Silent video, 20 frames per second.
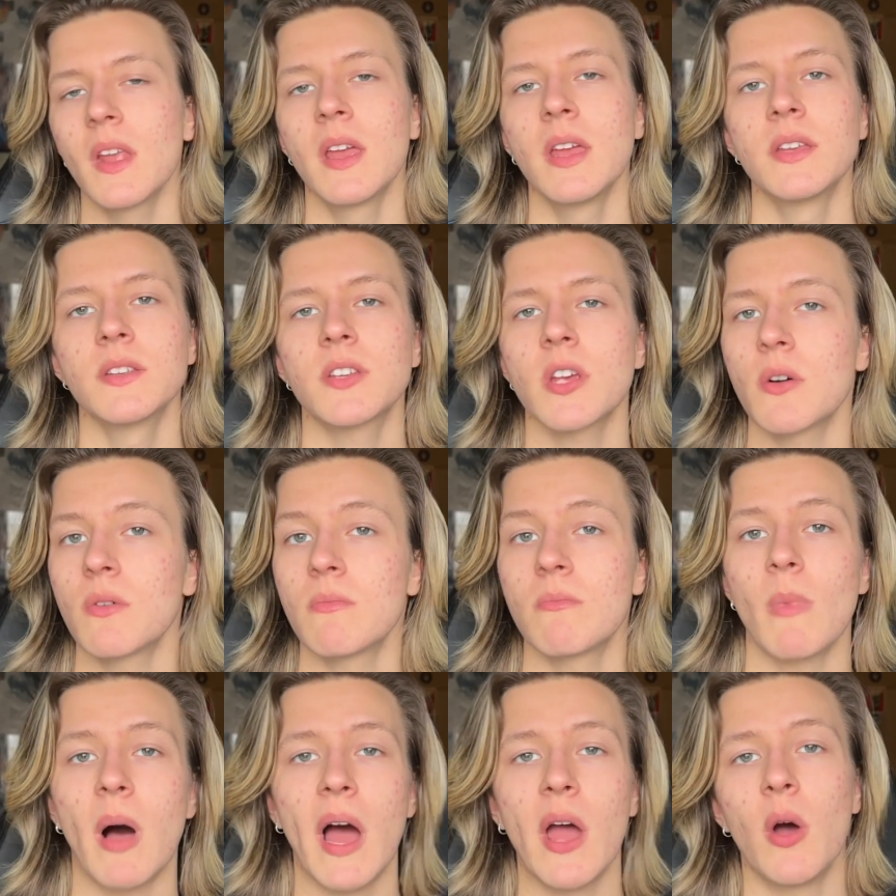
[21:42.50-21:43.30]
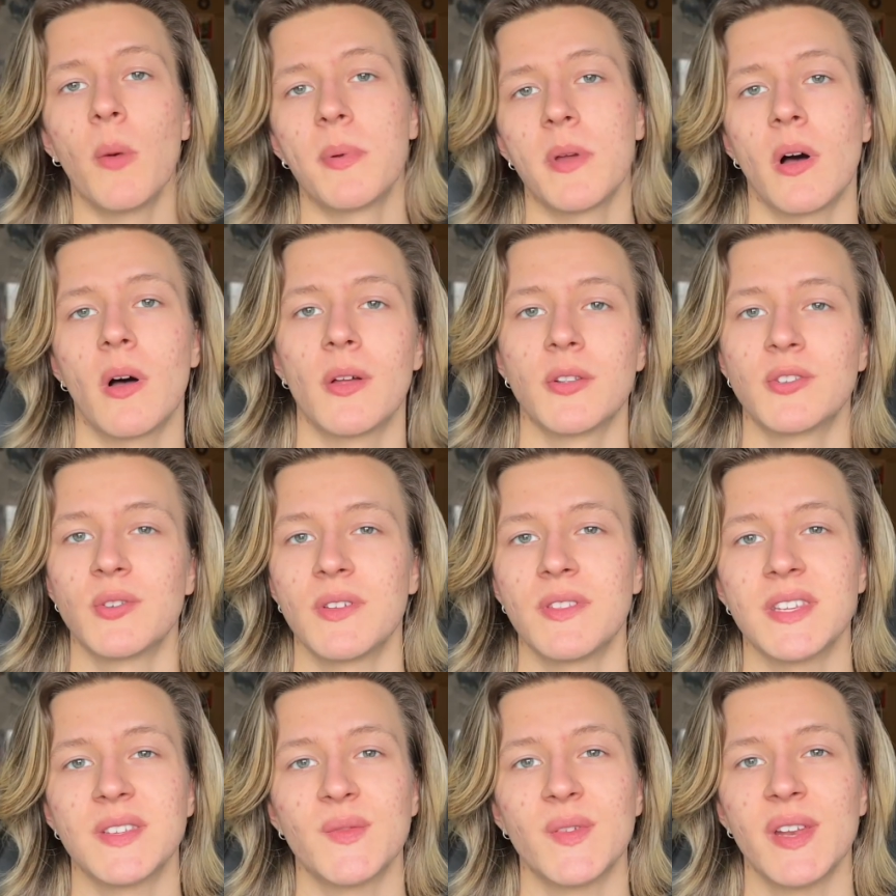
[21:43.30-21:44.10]
So I hope you all
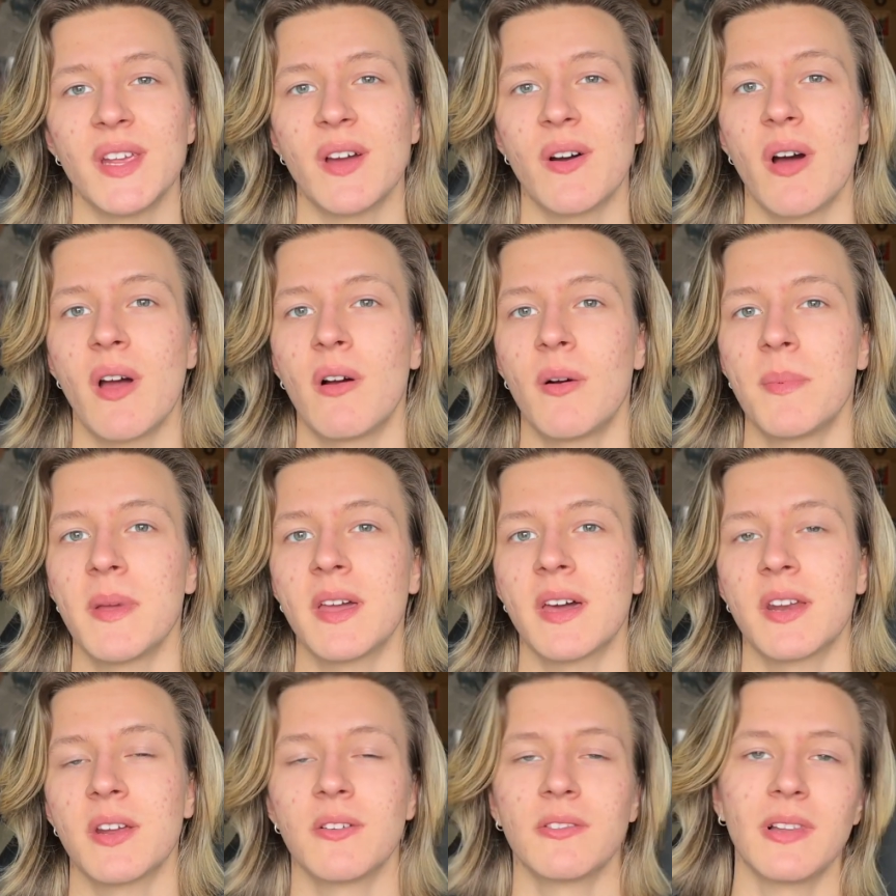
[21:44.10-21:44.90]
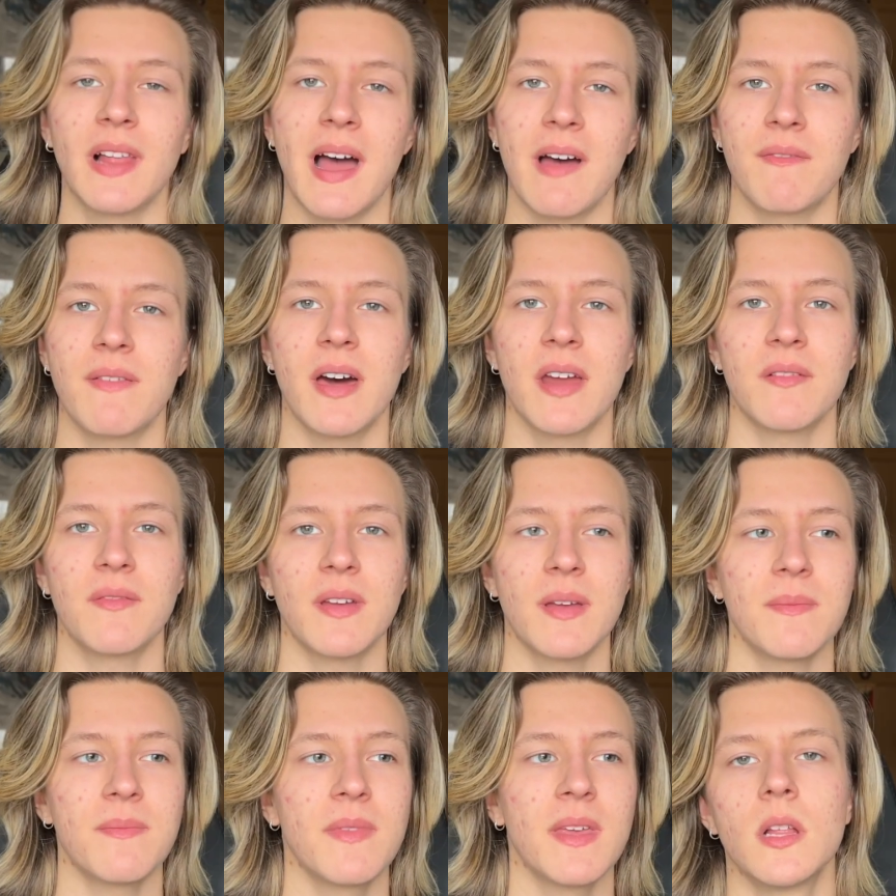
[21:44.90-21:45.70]
enjoyed this video. I hope you got a good laugh out of
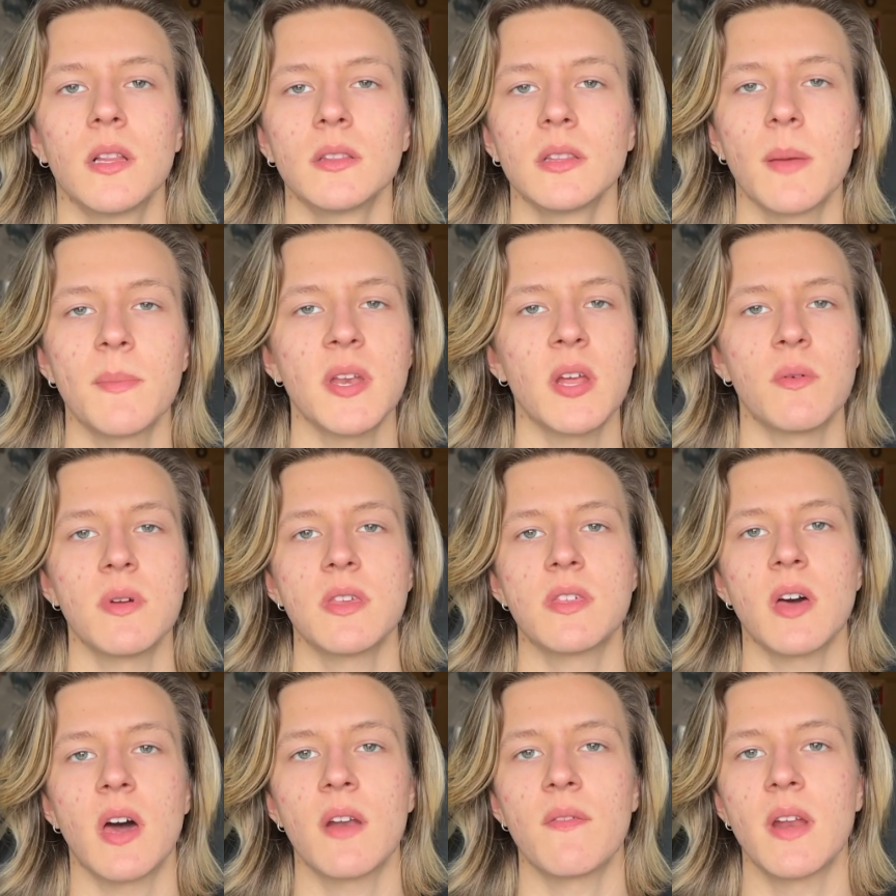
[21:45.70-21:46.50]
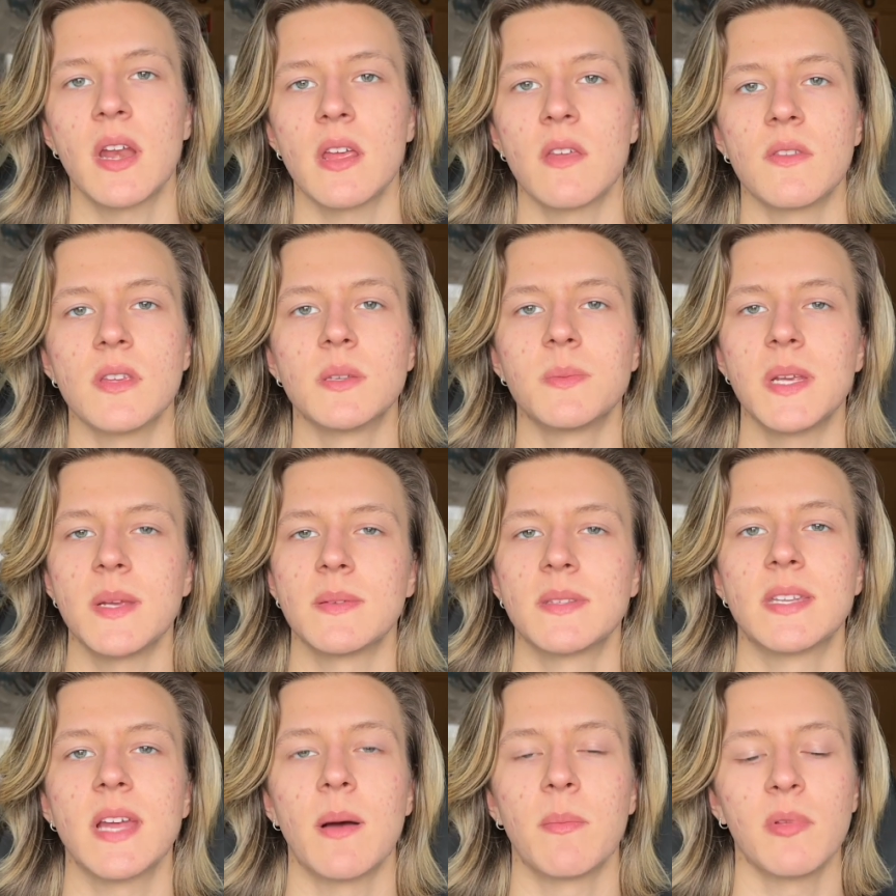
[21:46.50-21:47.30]
it. Let me know what you thought of any of these
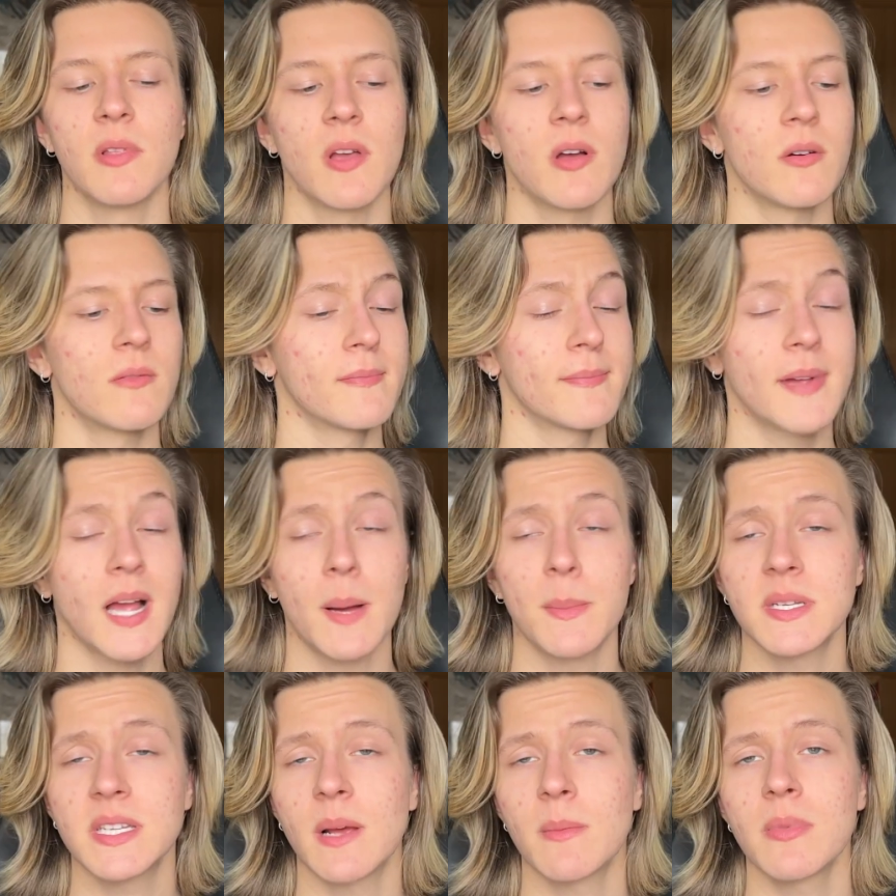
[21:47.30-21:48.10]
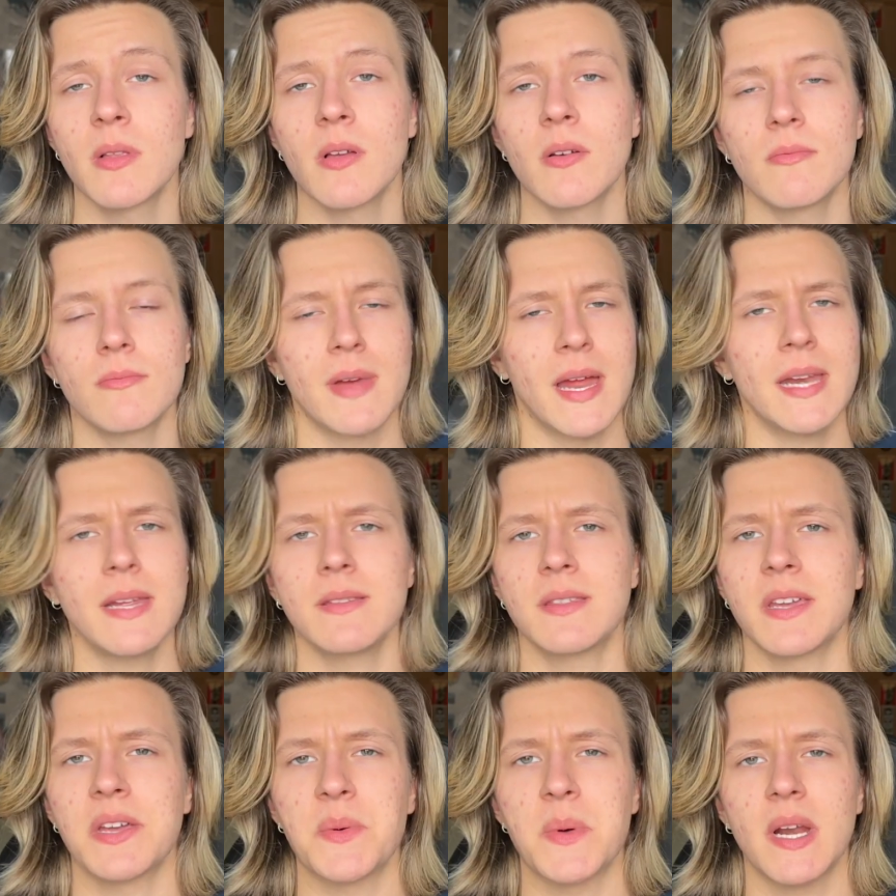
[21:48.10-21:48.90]
memes down below. Comment down below,
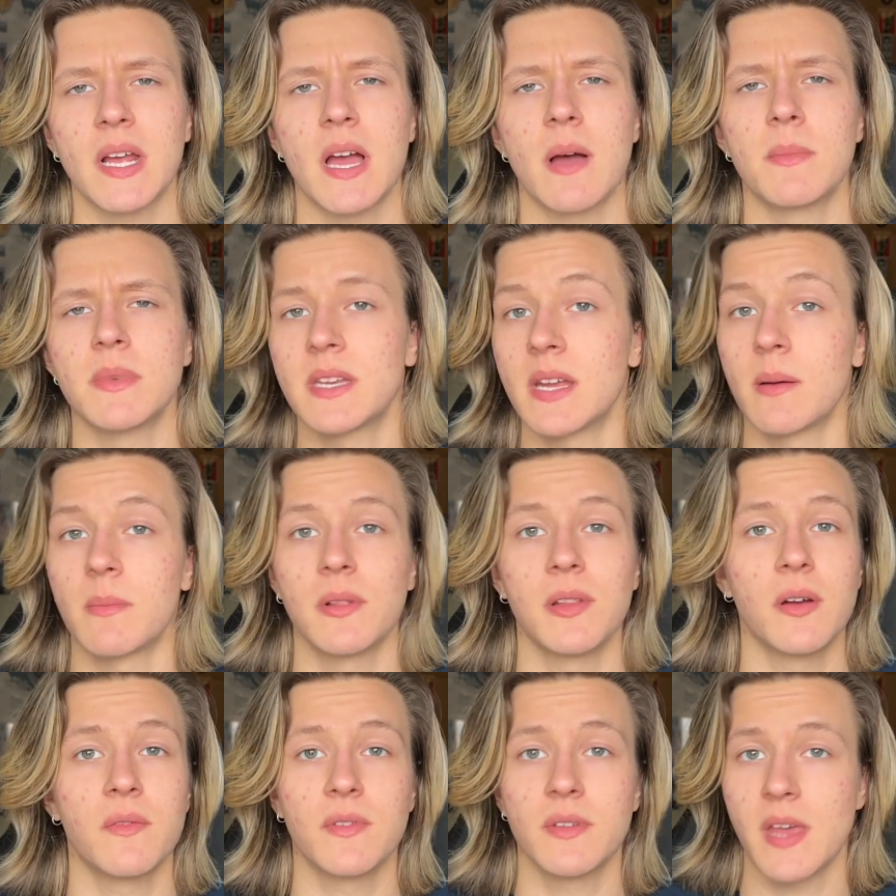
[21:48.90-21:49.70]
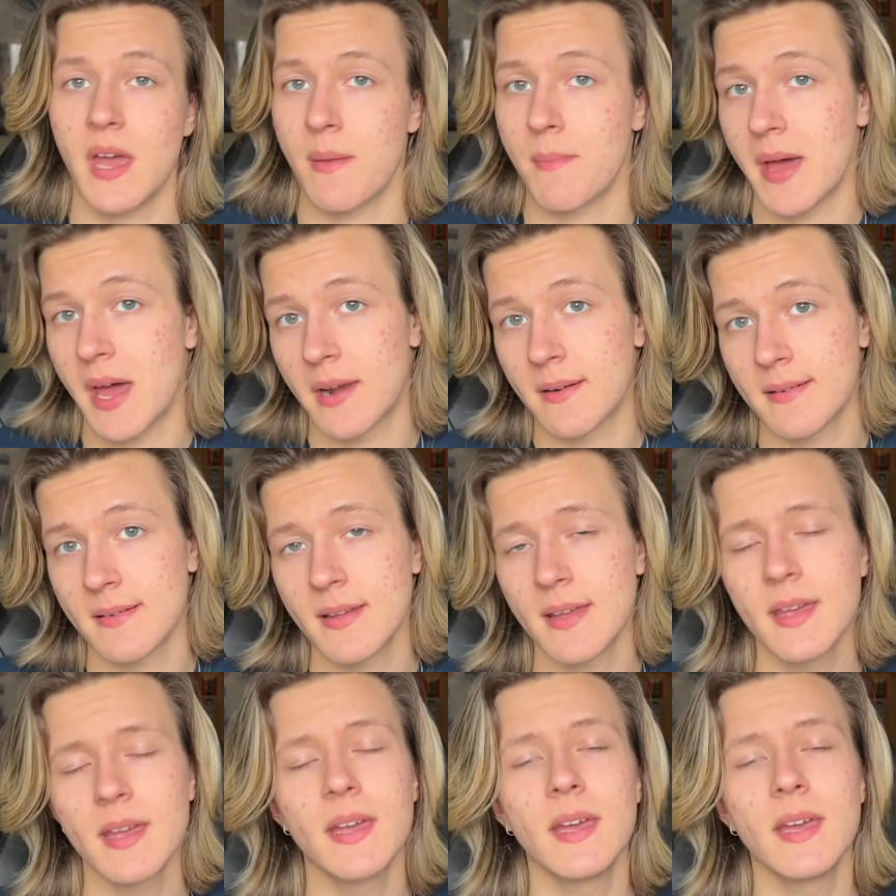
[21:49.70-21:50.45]
anything you want to comment down below for that matter.